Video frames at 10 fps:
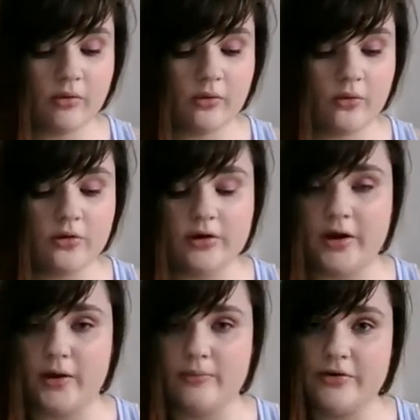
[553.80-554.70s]
or
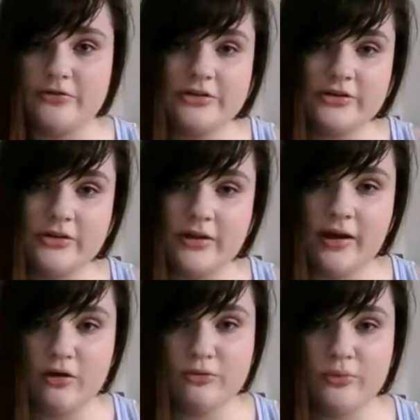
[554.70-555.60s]
a physical
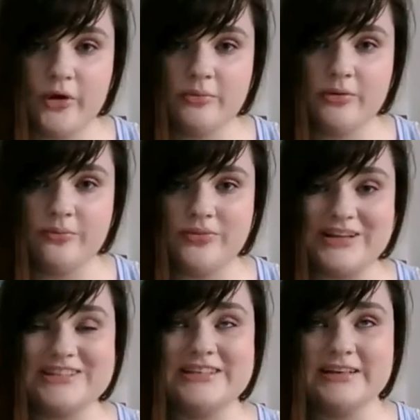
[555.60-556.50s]
health problem
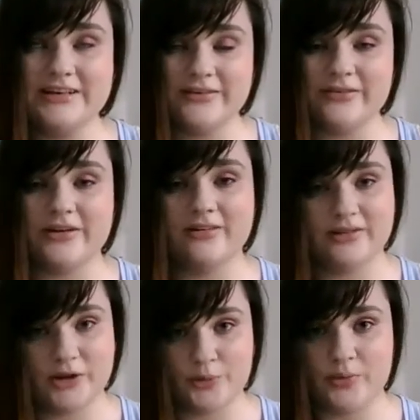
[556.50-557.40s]
that
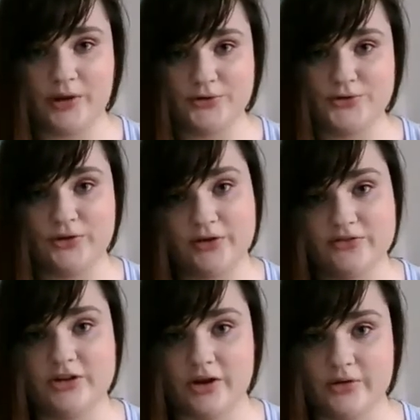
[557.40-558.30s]
significantly impacts your
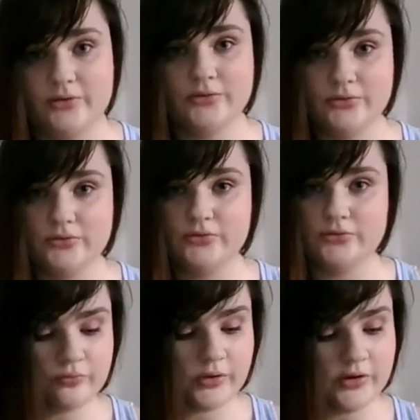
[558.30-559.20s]
lifestyle.
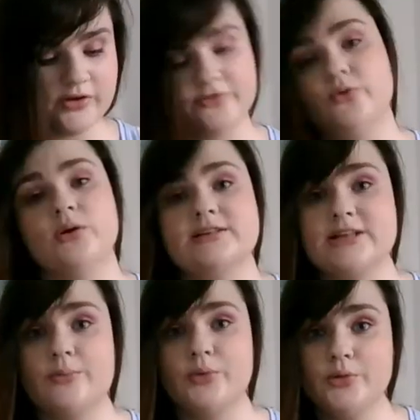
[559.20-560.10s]
For
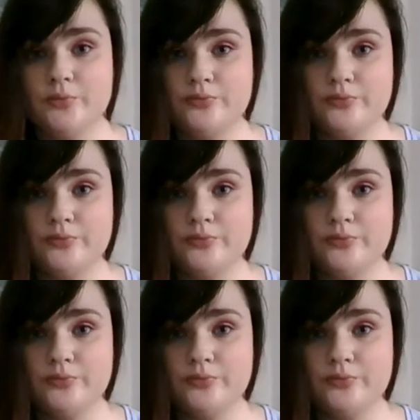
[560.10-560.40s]
example,